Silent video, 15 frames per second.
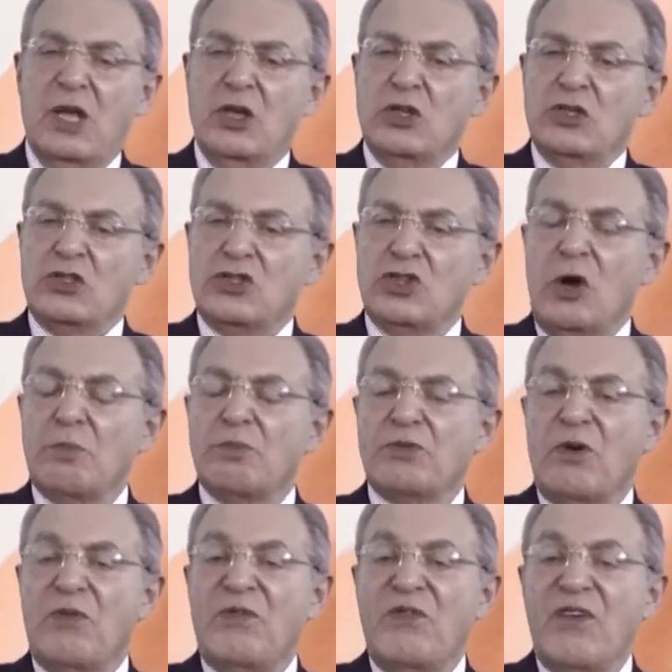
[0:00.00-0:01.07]
Some
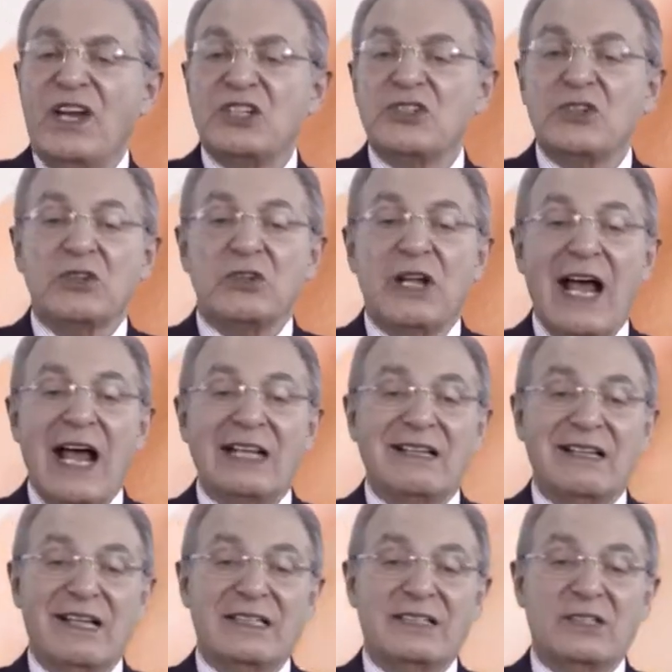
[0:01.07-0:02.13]
professional
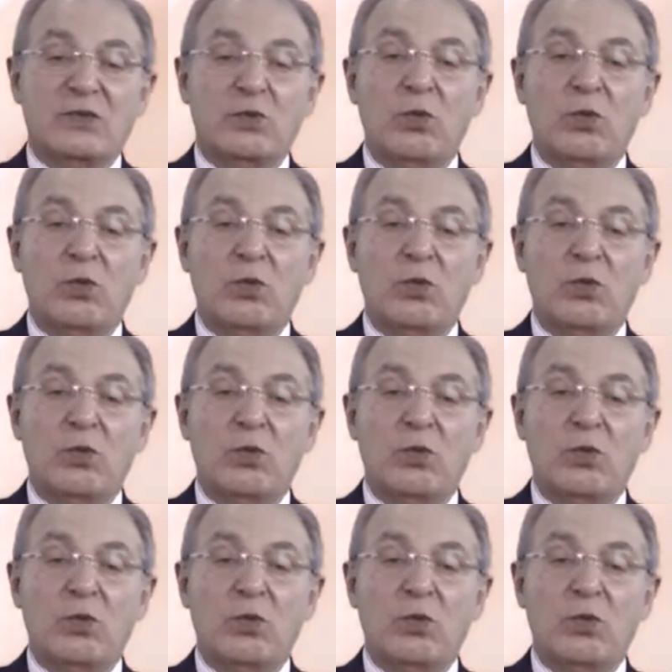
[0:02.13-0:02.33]
athletes